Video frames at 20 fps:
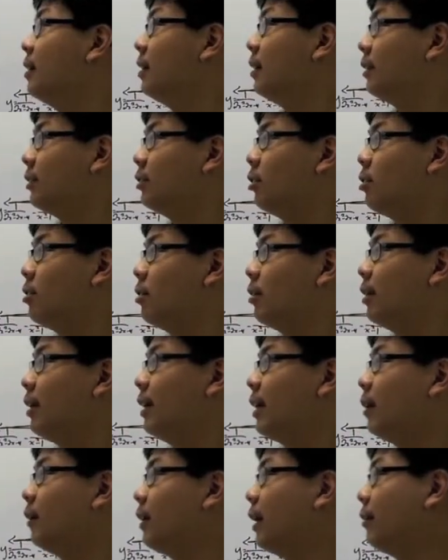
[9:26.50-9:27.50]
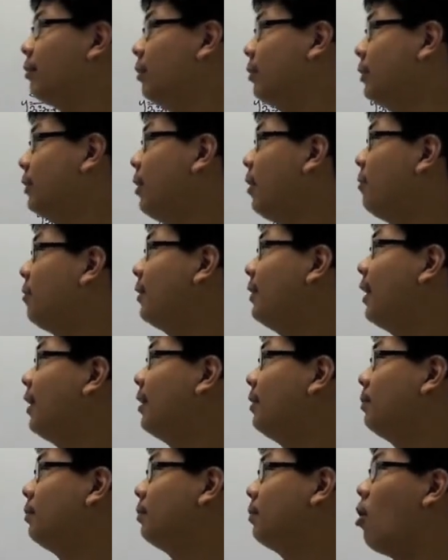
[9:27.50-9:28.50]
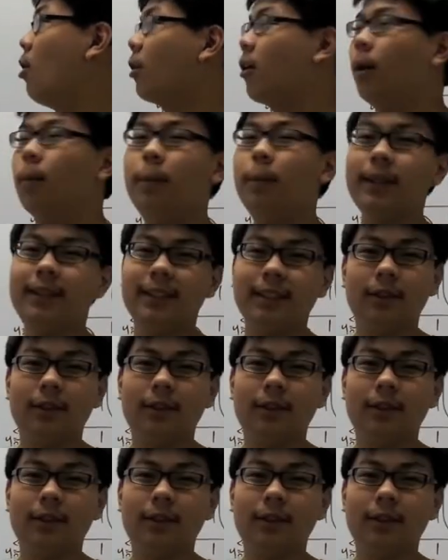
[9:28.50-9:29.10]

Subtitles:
So here you have to solve another more complex